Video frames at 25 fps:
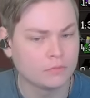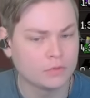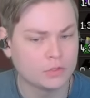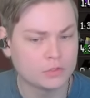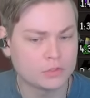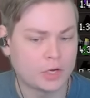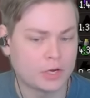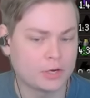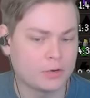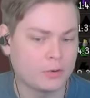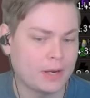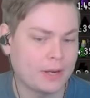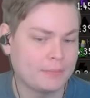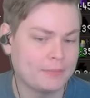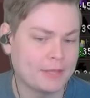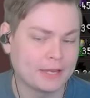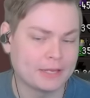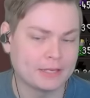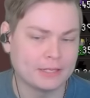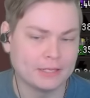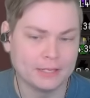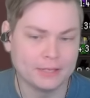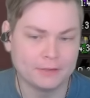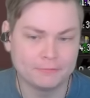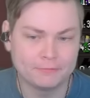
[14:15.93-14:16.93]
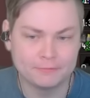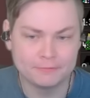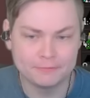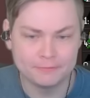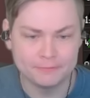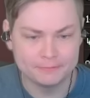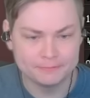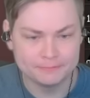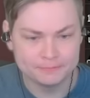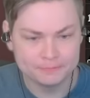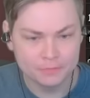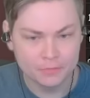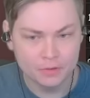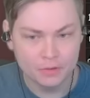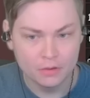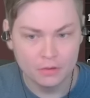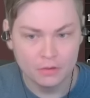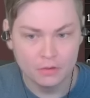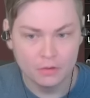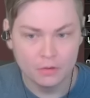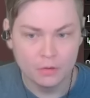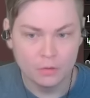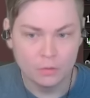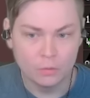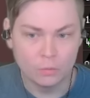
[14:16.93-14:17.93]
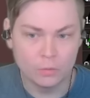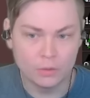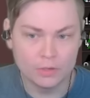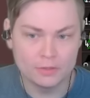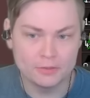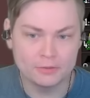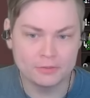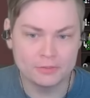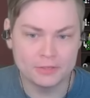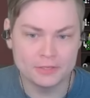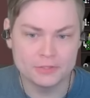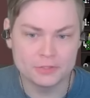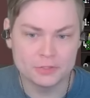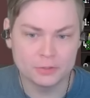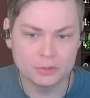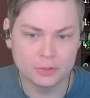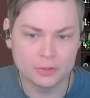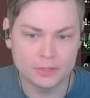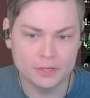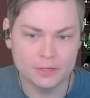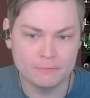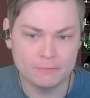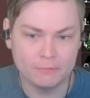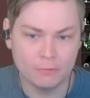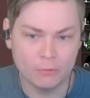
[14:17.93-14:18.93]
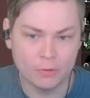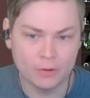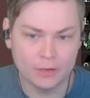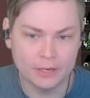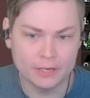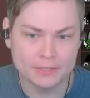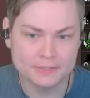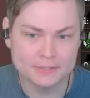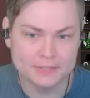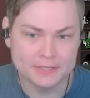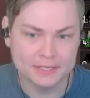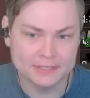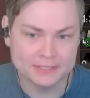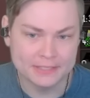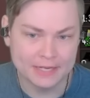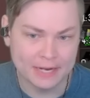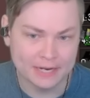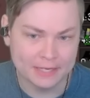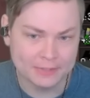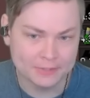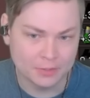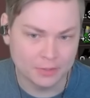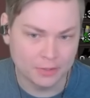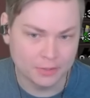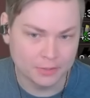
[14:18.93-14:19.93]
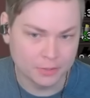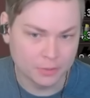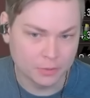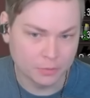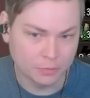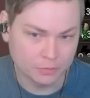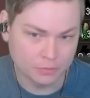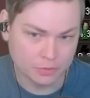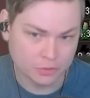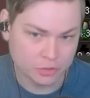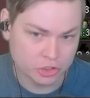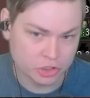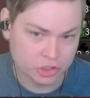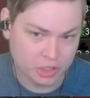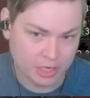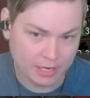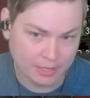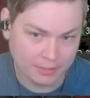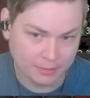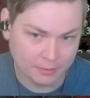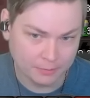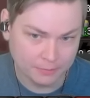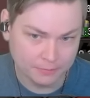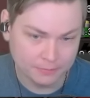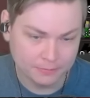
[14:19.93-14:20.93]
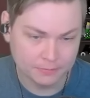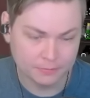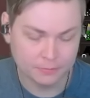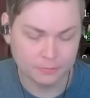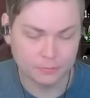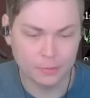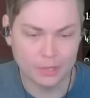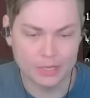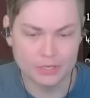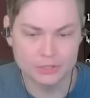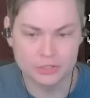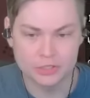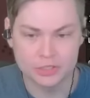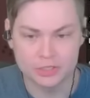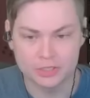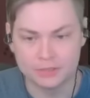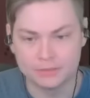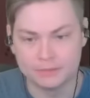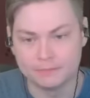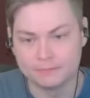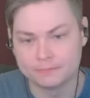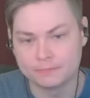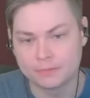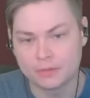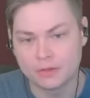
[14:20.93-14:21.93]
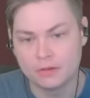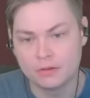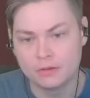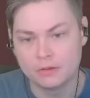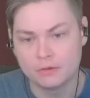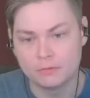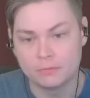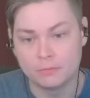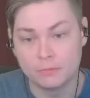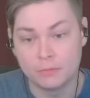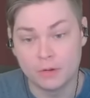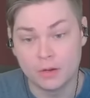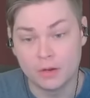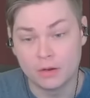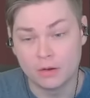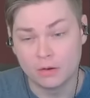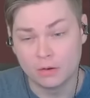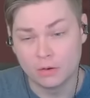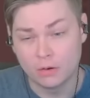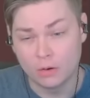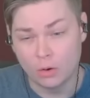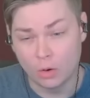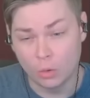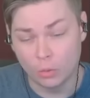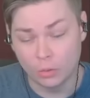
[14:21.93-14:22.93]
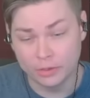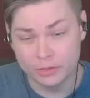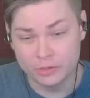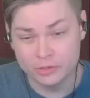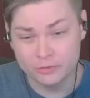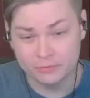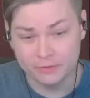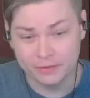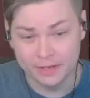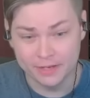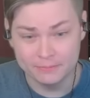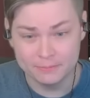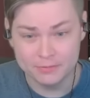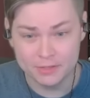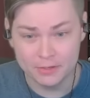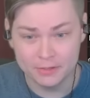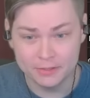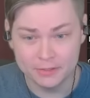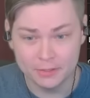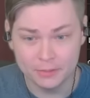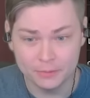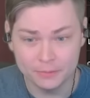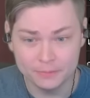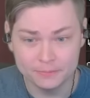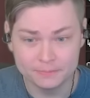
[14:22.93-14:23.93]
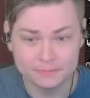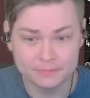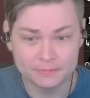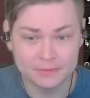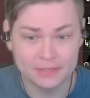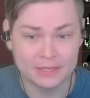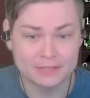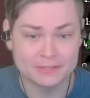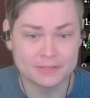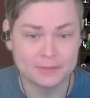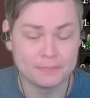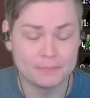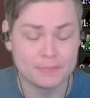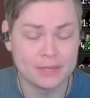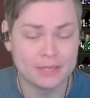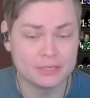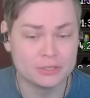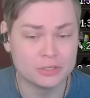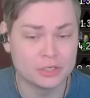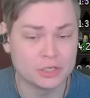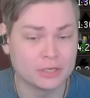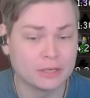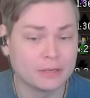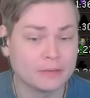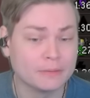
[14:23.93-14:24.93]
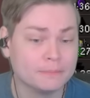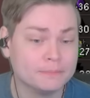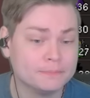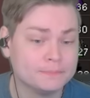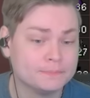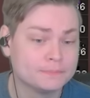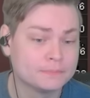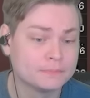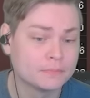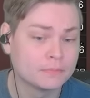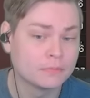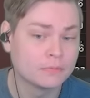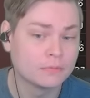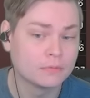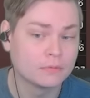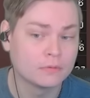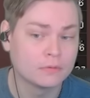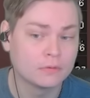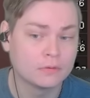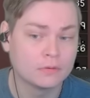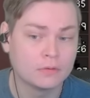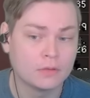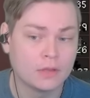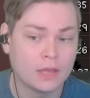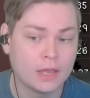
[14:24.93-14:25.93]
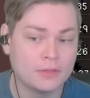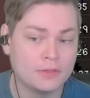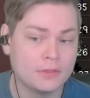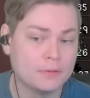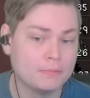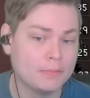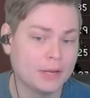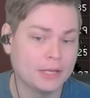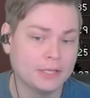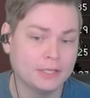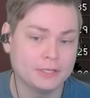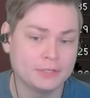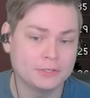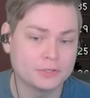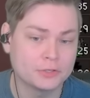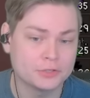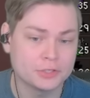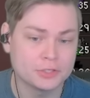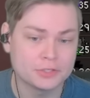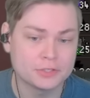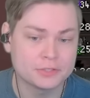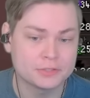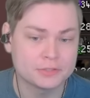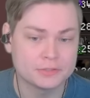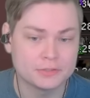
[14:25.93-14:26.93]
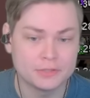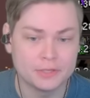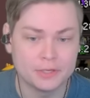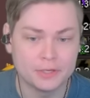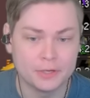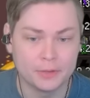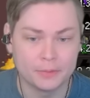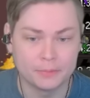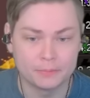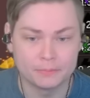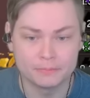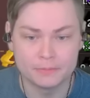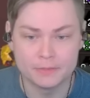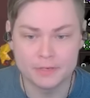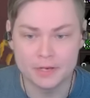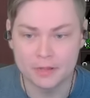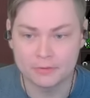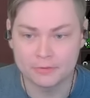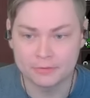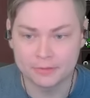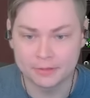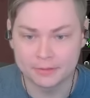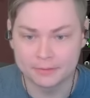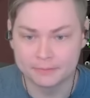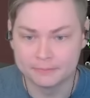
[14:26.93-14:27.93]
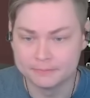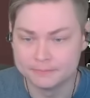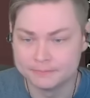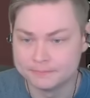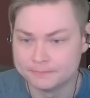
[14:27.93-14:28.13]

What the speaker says: So I grabbed that glyph. One of the things you're looking for is the attacks on you. The shadow, ranged hit. Orange flames on you, that's a mage hit. And then melees are just, you know, nothing.